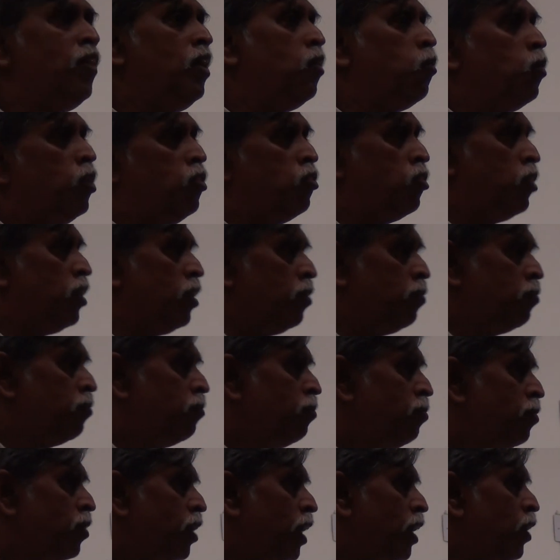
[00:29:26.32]

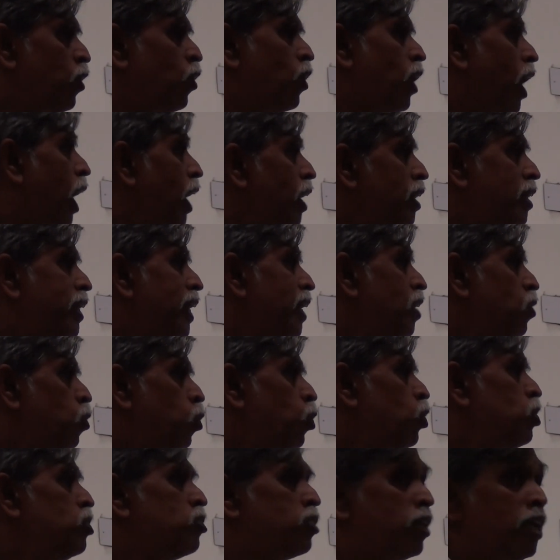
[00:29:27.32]
frequency. And you can't tell
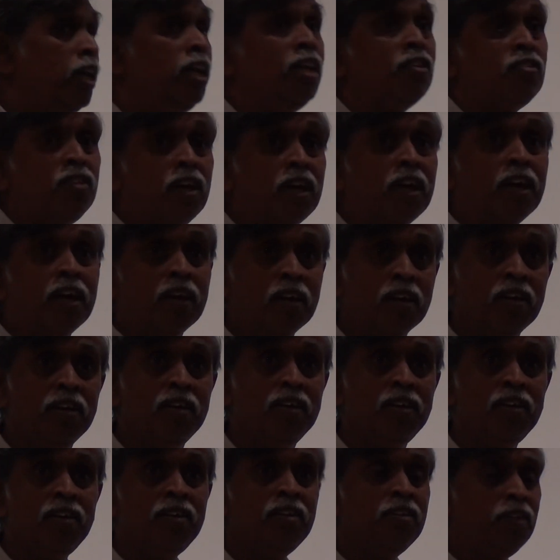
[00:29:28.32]
who is really singing.
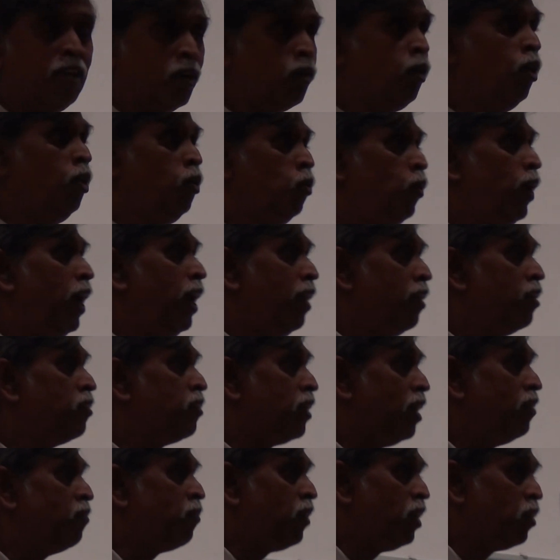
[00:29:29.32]
They're all doing it at the
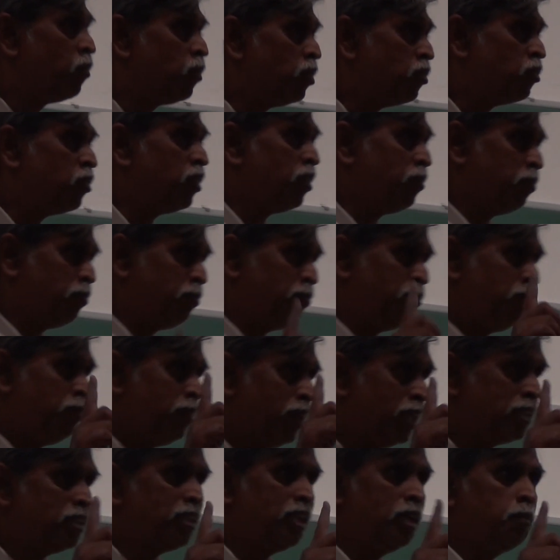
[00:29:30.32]
same frequency.
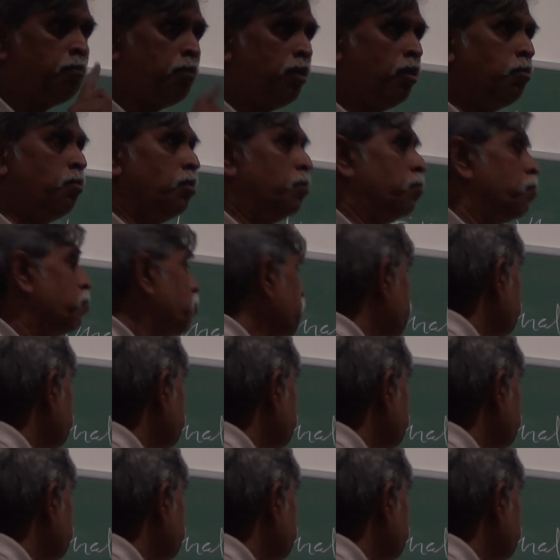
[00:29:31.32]
That's the problem.